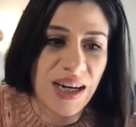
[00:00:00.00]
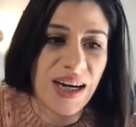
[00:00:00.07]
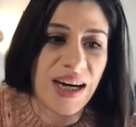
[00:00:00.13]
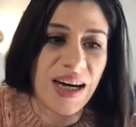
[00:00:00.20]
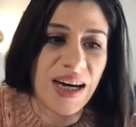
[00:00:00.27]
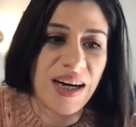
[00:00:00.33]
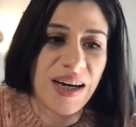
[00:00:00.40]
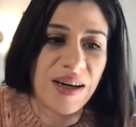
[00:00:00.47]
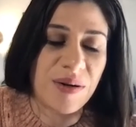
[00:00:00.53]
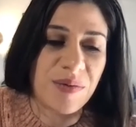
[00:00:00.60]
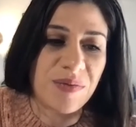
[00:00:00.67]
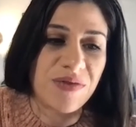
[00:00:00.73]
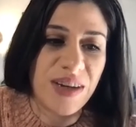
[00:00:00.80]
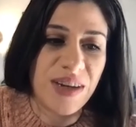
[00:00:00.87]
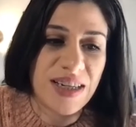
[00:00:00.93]

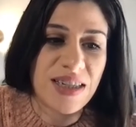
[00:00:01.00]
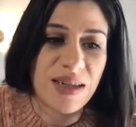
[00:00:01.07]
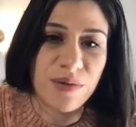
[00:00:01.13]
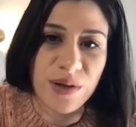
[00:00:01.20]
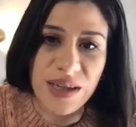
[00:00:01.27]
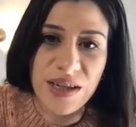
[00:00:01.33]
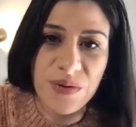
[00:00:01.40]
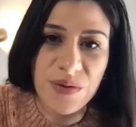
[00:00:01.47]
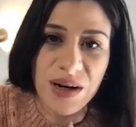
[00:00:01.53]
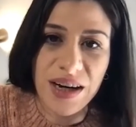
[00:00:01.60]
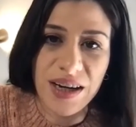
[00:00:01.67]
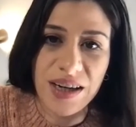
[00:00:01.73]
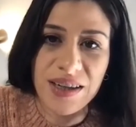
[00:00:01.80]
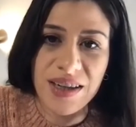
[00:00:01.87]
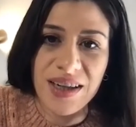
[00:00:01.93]
Fiesta
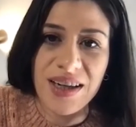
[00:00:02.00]
Boricua,